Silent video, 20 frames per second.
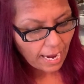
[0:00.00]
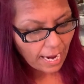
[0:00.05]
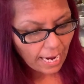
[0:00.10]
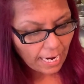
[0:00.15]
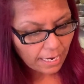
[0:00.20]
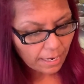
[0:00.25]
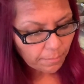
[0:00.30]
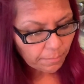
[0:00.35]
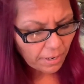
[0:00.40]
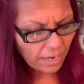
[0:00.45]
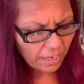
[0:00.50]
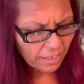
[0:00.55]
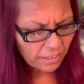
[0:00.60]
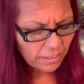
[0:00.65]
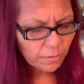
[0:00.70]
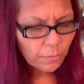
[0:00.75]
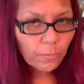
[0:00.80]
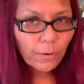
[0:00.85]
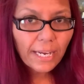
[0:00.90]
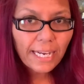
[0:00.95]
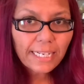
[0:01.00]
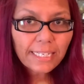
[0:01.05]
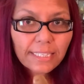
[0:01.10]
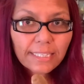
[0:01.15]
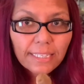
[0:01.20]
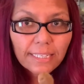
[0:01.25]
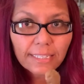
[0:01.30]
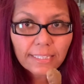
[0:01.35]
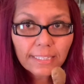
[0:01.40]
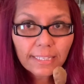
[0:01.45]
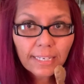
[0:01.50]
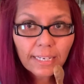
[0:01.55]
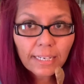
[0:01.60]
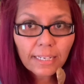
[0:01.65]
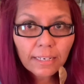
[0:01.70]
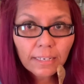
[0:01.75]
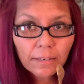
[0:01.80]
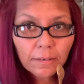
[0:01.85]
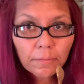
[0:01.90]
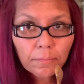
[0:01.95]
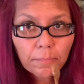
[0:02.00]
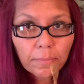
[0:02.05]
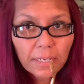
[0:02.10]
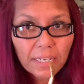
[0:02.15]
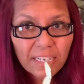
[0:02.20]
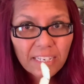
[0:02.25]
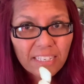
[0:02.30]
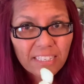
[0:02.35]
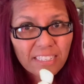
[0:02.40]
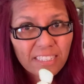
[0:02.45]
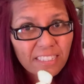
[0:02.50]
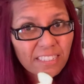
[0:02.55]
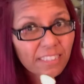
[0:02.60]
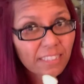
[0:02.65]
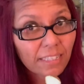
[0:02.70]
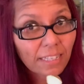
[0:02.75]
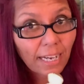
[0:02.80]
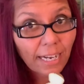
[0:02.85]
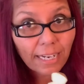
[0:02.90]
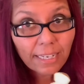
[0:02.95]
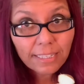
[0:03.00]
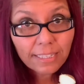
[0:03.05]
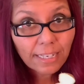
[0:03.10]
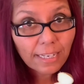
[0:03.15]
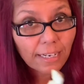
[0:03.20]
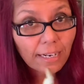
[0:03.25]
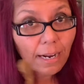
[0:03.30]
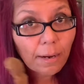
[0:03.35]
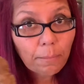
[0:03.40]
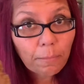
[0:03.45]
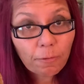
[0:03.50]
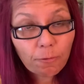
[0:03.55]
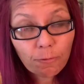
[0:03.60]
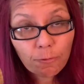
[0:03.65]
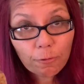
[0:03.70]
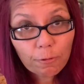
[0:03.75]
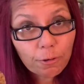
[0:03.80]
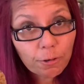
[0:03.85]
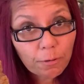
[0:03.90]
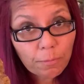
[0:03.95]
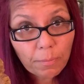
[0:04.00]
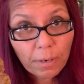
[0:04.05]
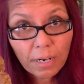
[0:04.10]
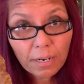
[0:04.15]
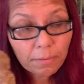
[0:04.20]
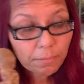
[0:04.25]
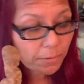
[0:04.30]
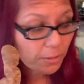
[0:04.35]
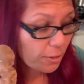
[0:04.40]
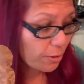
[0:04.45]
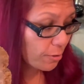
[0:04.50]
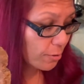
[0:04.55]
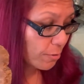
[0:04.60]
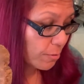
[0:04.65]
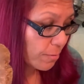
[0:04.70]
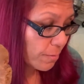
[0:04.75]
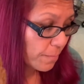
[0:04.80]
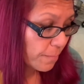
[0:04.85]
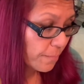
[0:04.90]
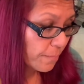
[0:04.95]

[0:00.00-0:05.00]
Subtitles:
And I'm not gonna waste this skin because, like I said, I'm a frugal mom, so